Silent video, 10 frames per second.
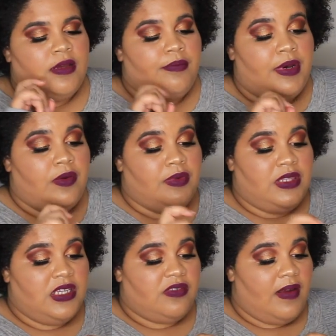But
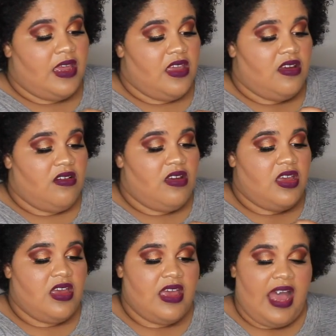with this right here,
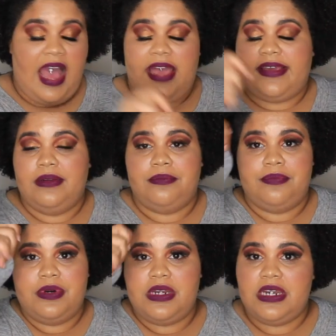I
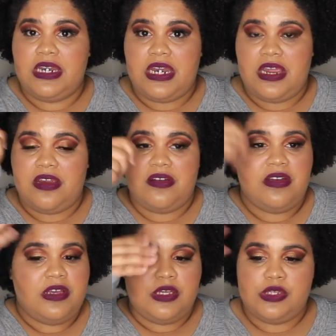can put it in there,
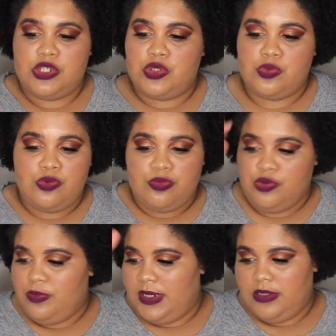
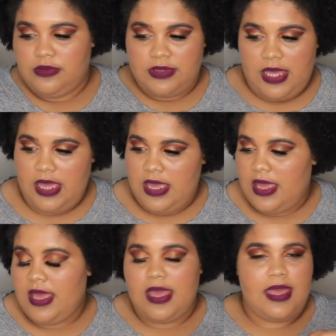swoop, do my little
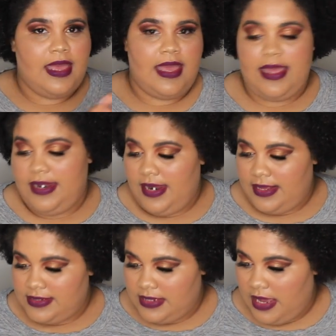thing, and
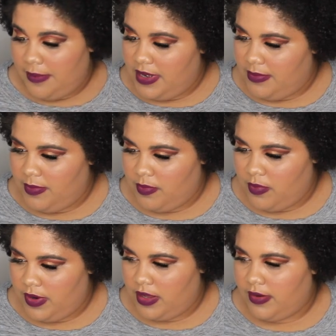that's it. I better be
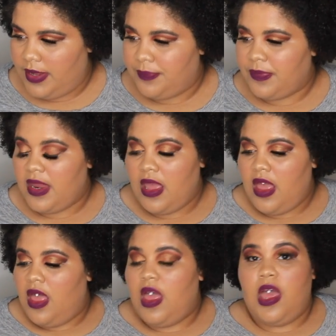recording, okay?
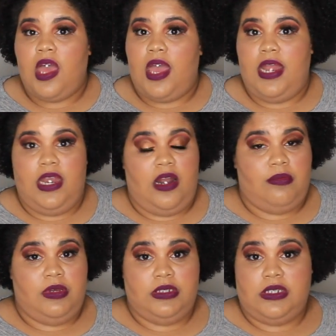And then
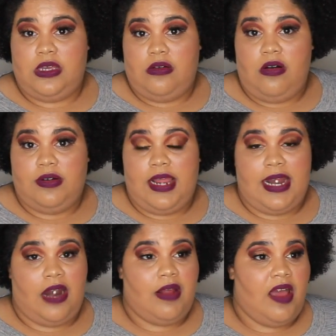I'm good to go all day,
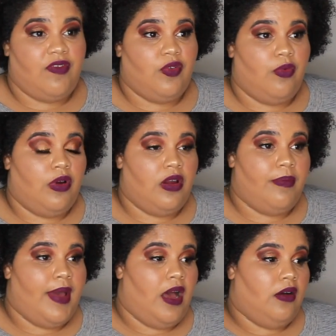and I don't have to worry
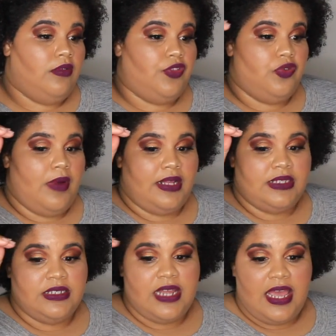about
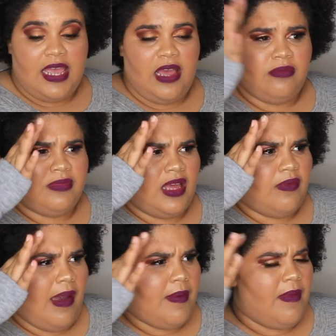throughout the day I'm
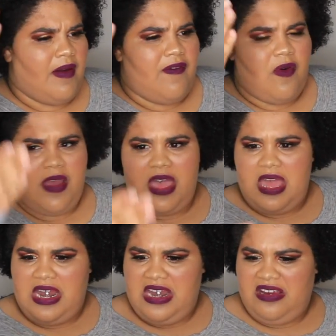like wiping my
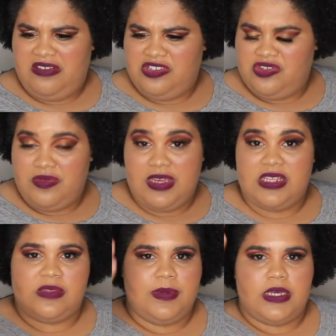forehead and there's
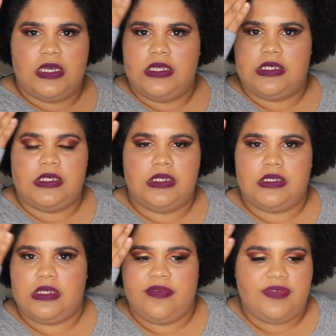grease because the
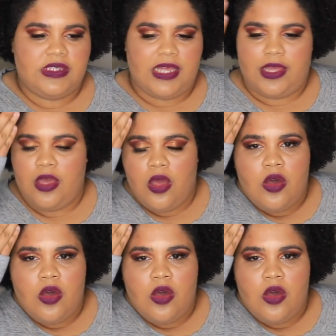stuff is like